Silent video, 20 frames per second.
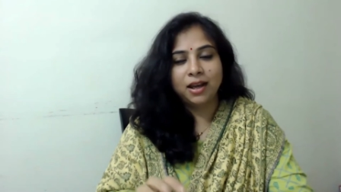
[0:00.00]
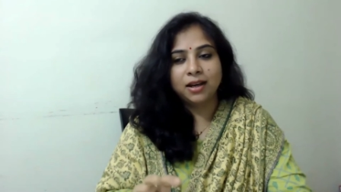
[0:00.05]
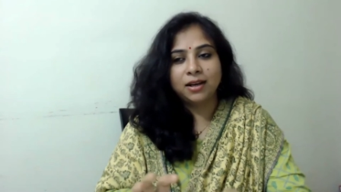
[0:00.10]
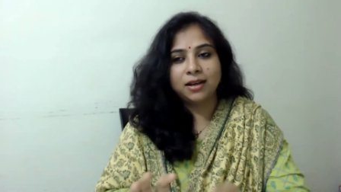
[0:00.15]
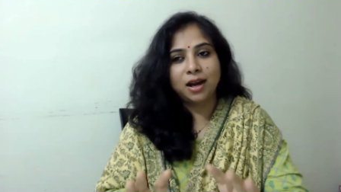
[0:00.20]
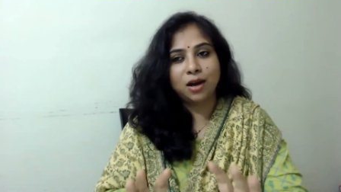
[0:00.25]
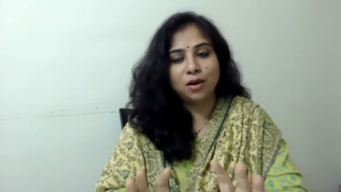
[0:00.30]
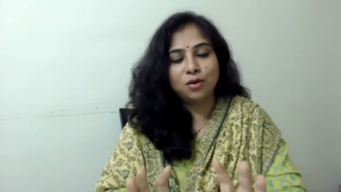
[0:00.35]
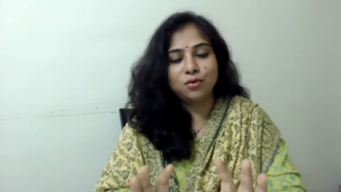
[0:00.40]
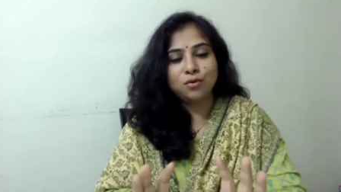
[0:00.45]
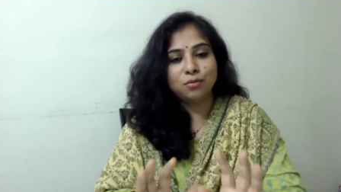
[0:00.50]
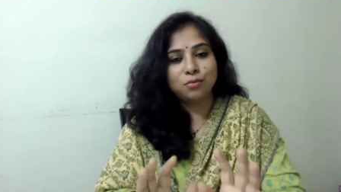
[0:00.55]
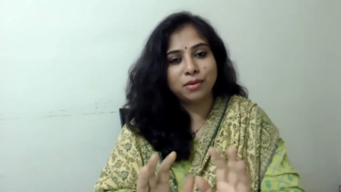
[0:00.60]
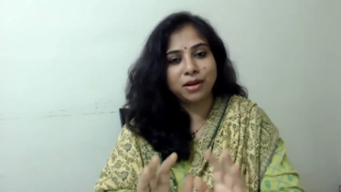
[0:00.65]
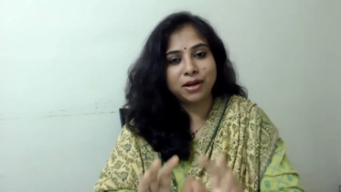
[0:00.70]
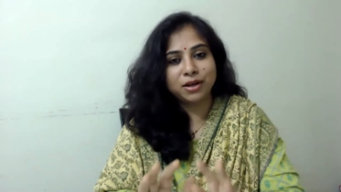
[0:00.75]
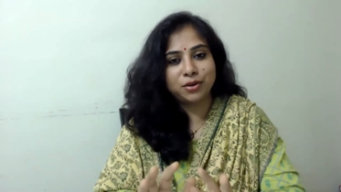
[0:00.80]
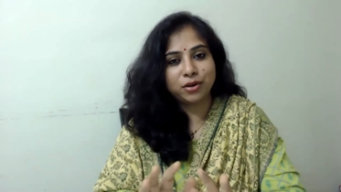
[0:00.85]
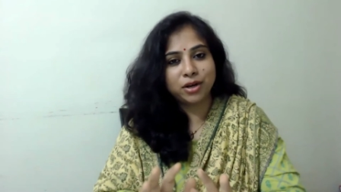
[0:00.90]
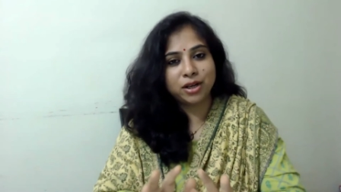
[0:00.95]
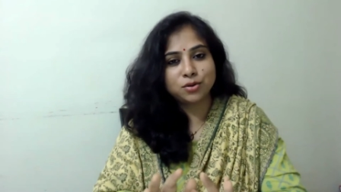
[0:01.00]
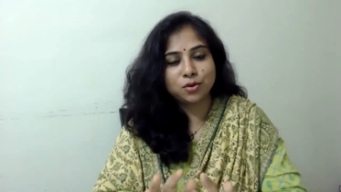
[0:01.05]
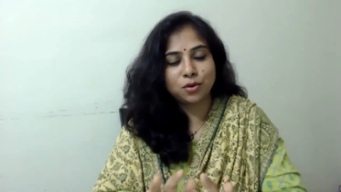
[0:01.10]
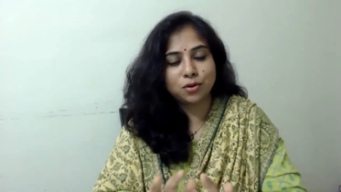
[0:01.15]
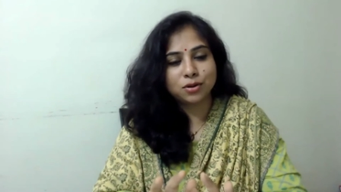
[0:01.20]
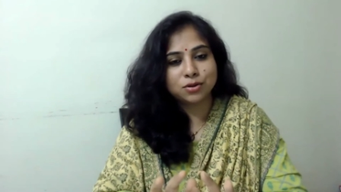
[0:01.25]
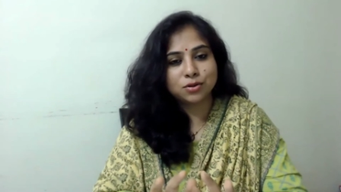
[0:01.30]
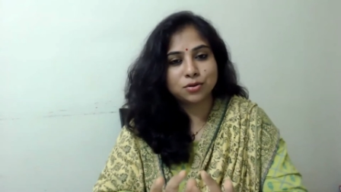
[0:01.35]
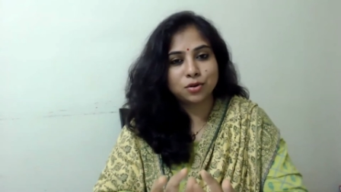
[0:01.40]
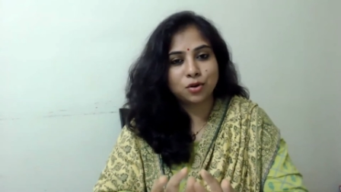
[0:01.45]
Now Mercury is
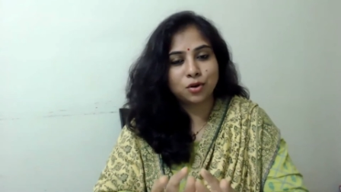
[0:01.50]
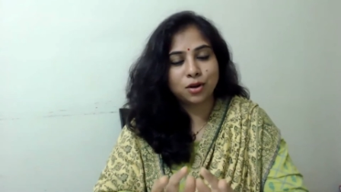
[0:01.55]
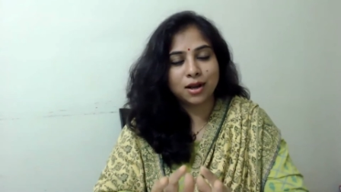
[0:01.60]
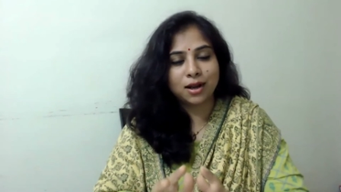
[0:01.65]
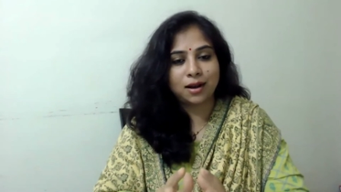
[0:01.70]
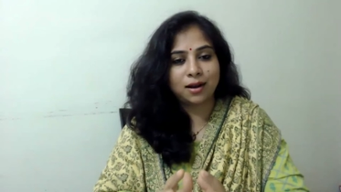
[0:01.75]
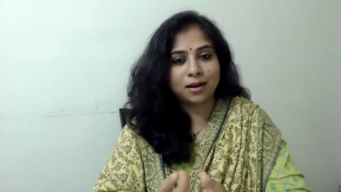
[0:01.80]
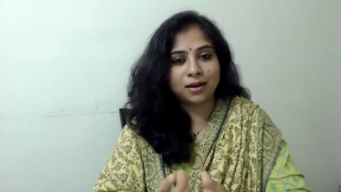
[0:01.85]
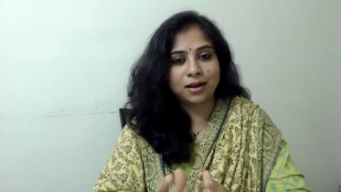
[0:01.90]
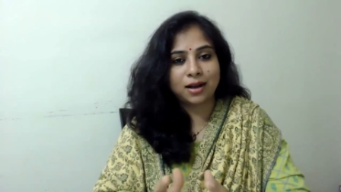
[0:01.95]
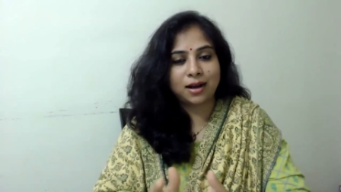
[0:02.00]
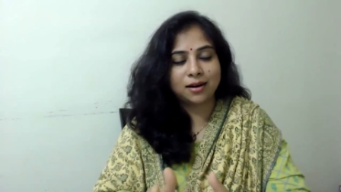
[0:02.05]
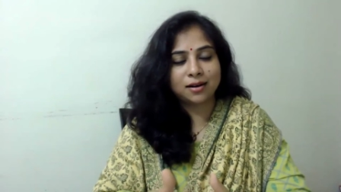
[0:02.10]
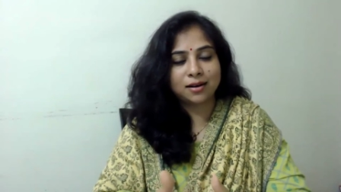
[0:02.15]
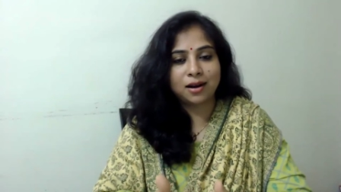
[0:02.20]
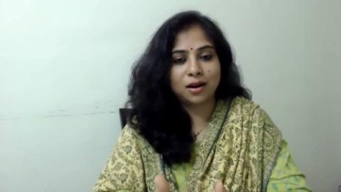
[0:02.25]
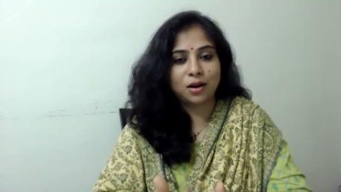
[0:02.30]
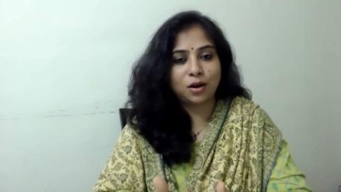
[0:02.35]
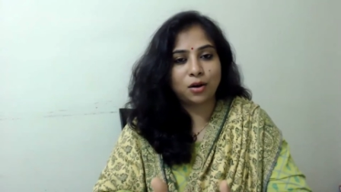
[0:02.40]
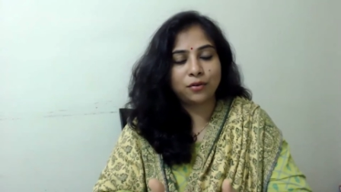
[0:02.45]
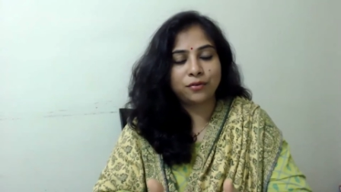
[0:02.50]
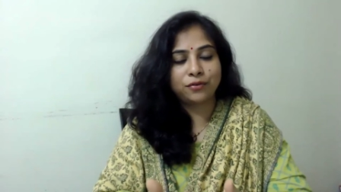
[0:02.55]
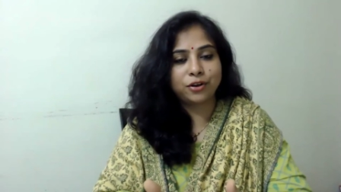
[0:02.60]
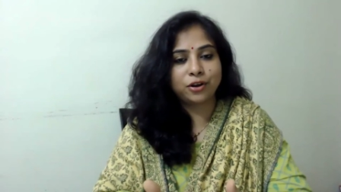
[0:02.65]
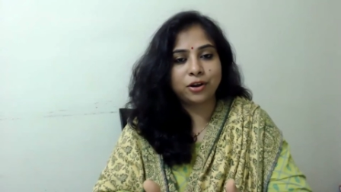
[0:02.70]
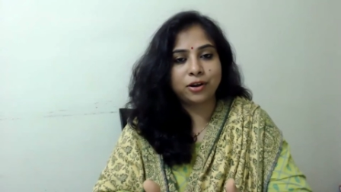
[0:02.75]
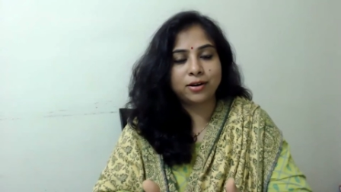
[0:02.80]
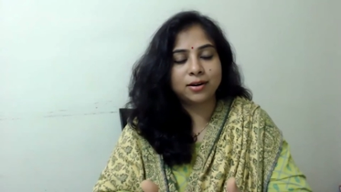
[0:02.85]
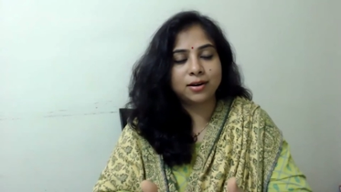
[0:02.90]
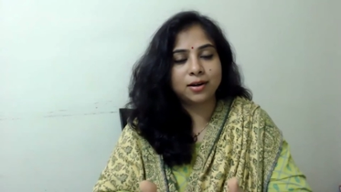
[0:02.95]
also karaka of
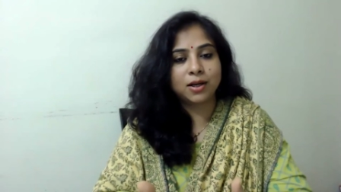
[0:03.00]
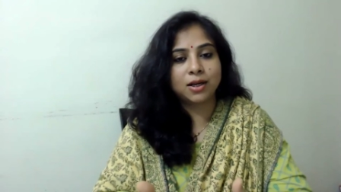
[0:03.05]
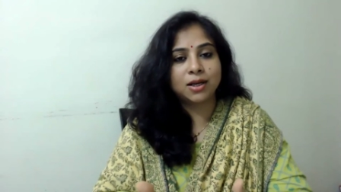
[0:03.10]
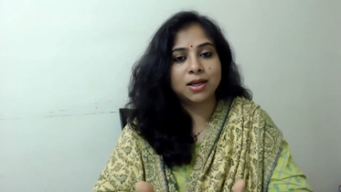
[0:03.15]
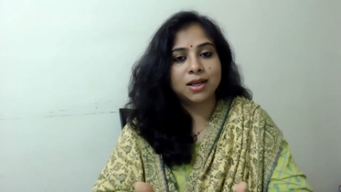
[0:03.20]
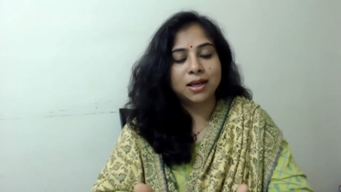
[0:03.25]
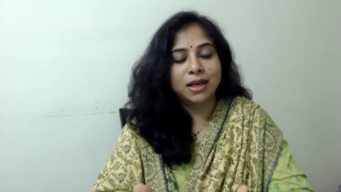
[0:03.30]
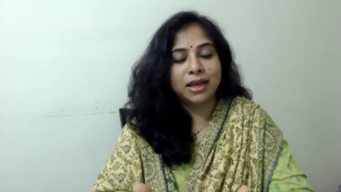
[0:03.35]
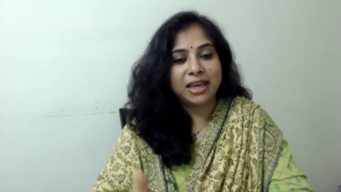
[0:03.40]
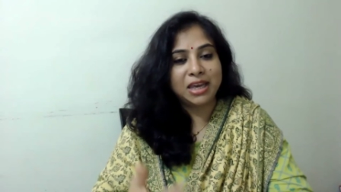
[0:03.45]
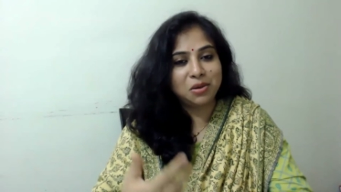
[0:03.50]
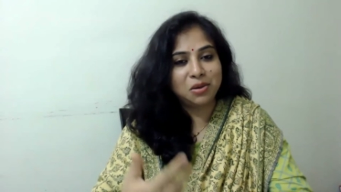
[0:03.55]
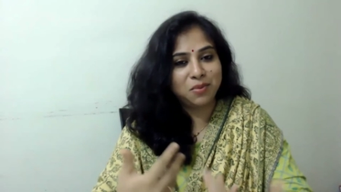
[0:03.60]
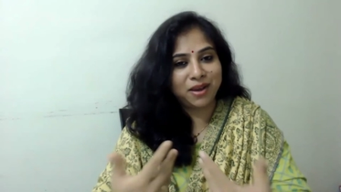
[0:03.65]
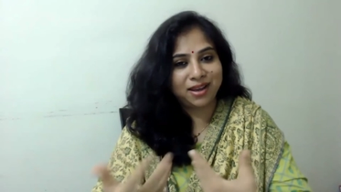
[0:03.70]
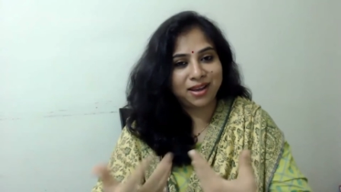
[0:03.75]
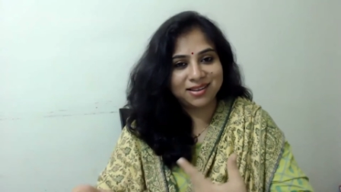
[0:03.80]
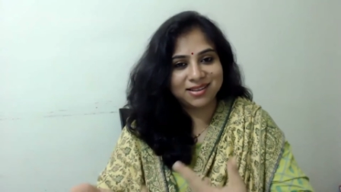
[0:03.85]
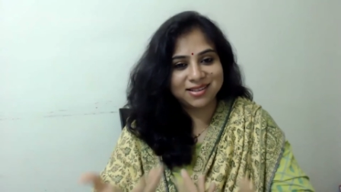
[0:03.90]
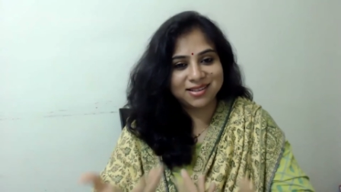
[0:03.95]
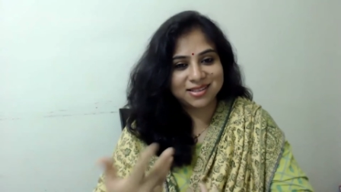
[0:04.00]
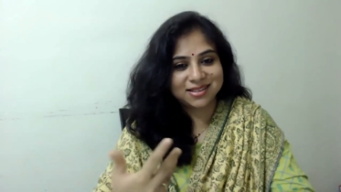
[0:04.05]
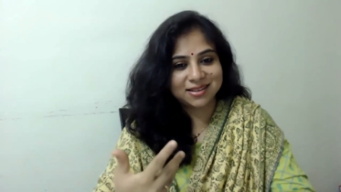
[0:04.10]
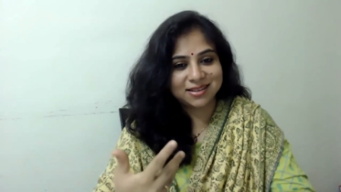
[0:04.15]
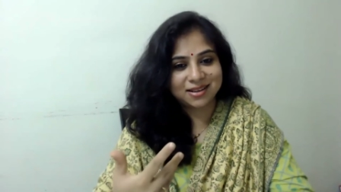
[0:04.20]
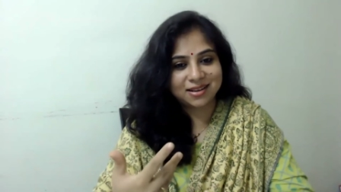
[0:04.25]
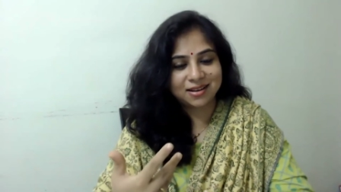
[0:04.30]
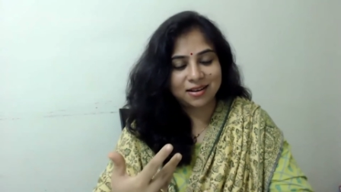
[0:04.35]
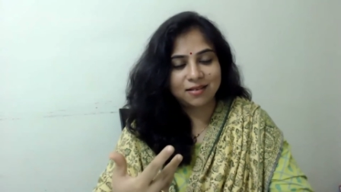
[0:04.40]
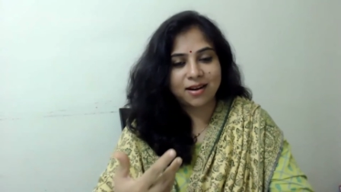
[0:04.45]
your emails,
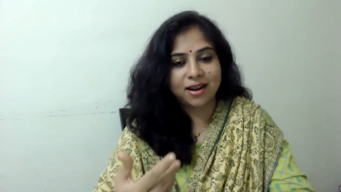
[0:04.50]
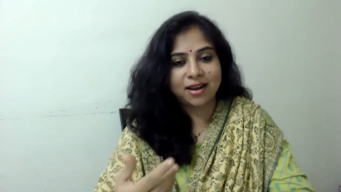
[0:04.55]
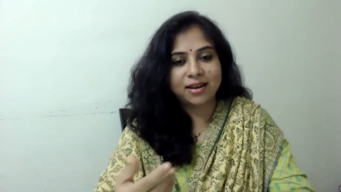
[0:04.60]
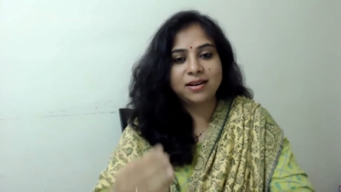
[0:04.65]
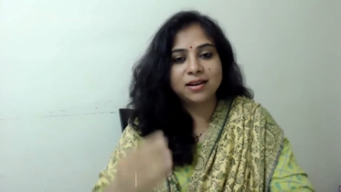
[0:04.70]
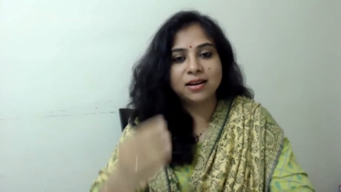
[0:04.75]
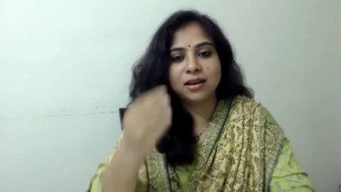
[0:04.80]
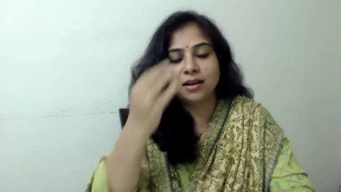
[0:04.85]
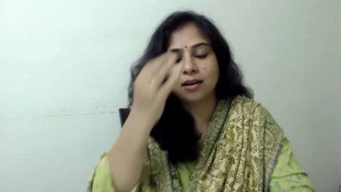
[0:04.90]
right?